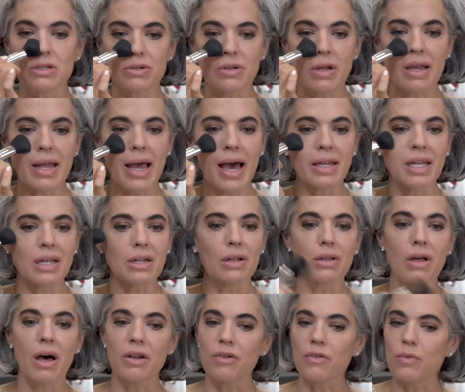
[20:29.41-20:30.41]
You're not adding a
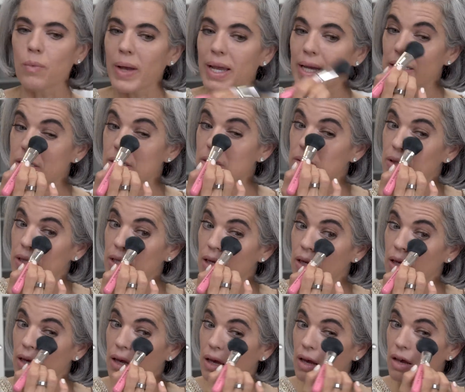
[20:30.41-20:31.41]
lot of weight to
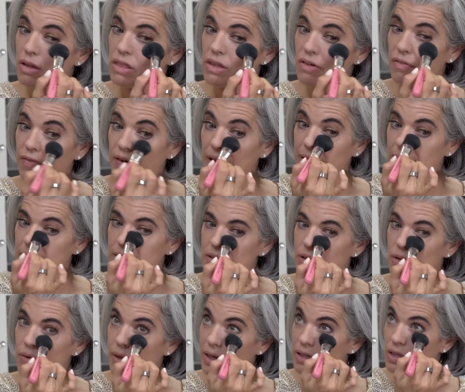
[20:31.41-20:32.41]
the the face,
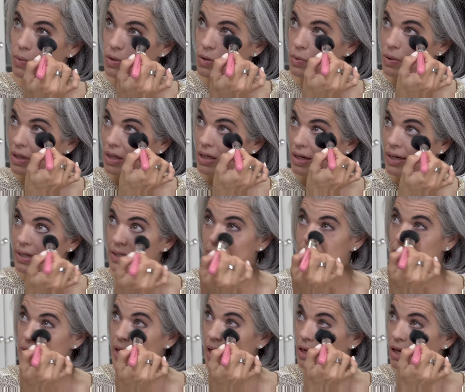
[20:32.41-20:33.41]
so that's what's really nice.
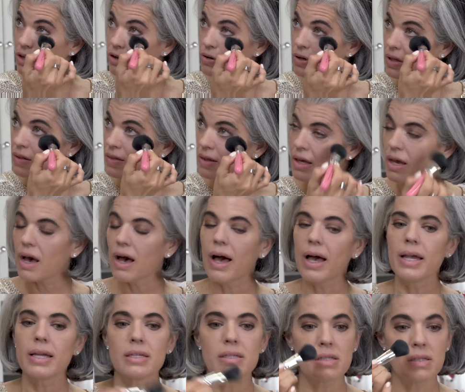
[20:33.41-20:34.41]
Set underneath the
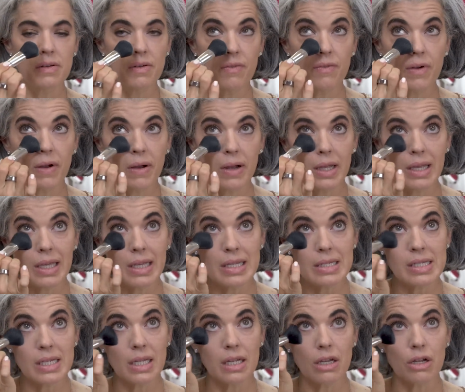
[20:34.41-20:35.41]
eyes, very
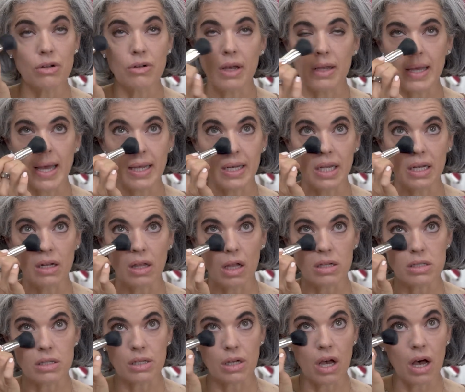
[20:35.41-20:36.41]
easy. You're not adding
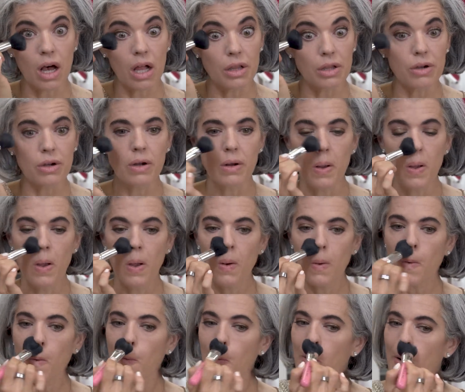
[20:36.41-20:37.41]
lots of color,
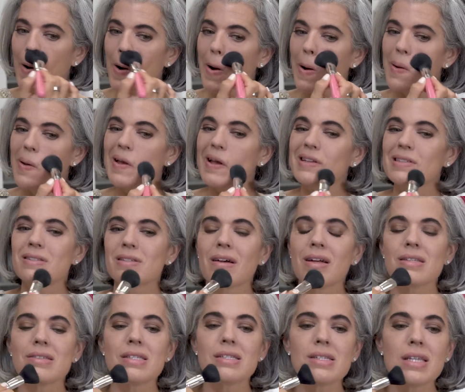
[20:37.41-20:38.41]
or it's
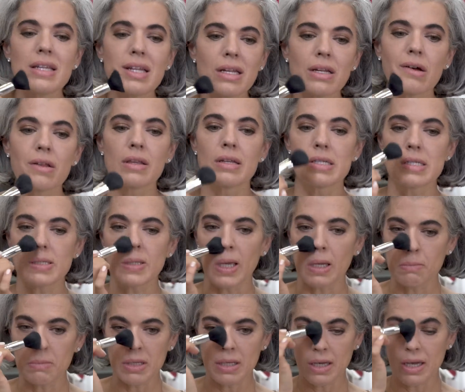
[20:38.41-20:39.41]
not sitting on the
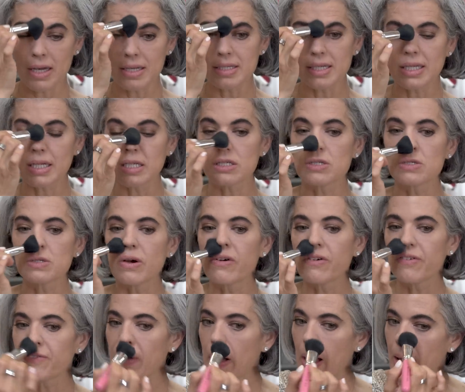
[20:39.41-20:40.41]
skin because it is so
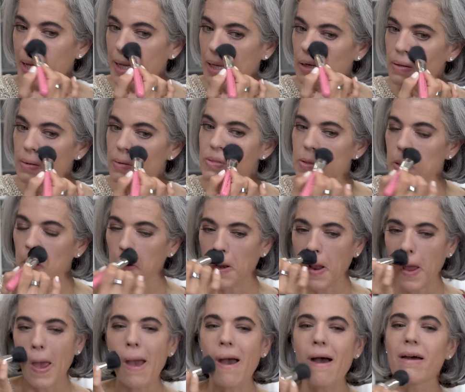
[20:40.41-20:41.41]
fine, so you're
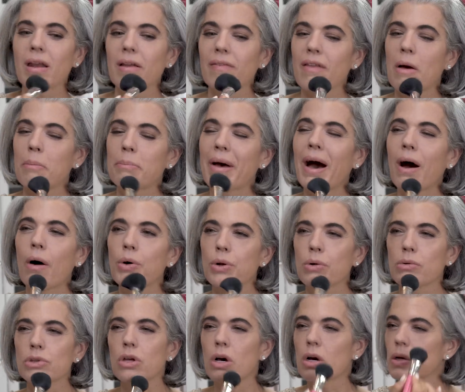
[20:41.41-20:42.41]
not adding that powder
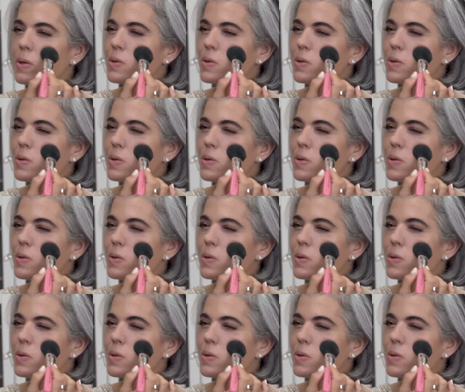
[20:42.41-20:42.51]
look.